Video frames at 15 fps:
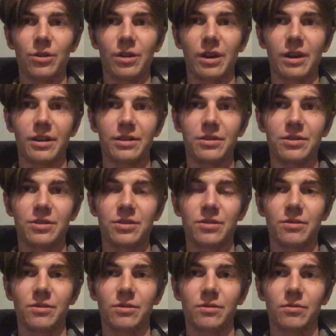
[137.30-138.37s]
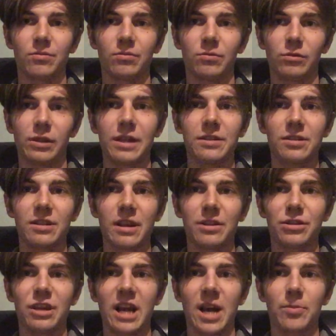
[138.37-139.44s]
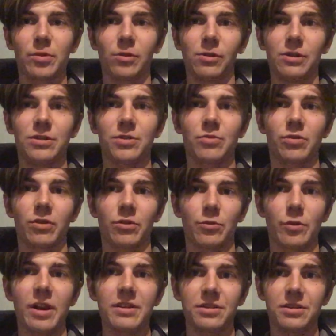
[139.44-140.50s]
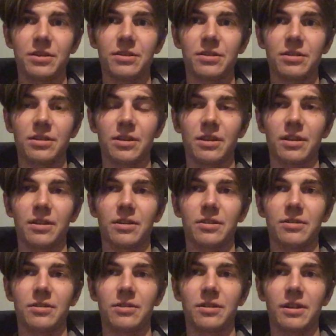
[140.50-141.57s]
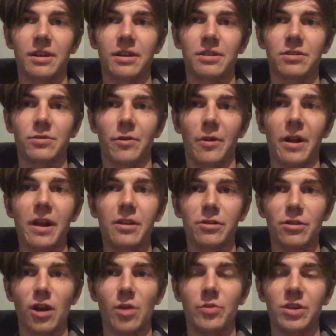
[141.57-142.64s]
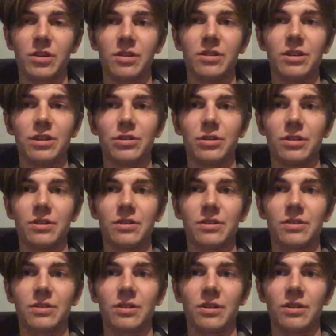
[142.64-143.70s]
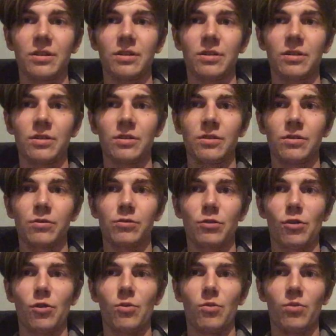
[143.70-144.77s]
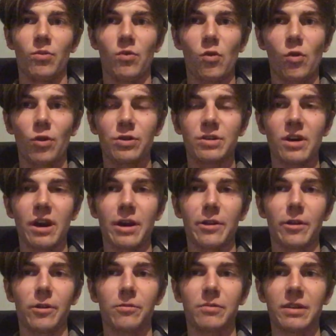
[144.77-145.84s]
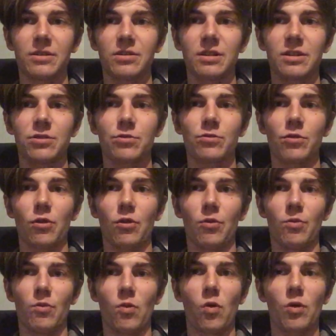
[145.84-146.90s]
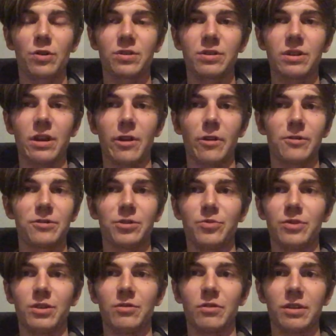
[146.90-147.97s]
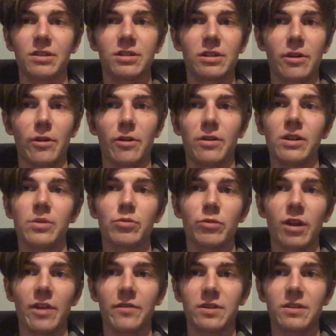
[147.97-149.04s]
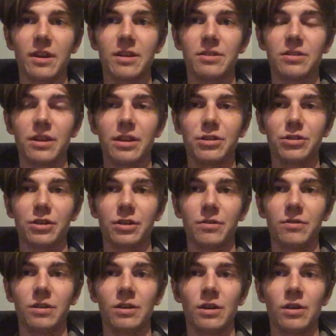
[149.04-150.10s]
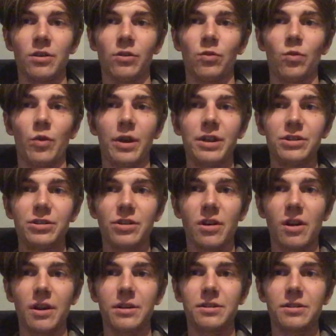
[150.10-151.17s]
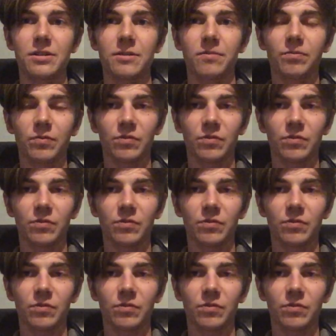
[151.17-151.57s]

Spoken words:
as late-stage capitalism progresses and as our economic conditions grow more dire, as things grow more scarce amid austerity, privatization, wage cuts,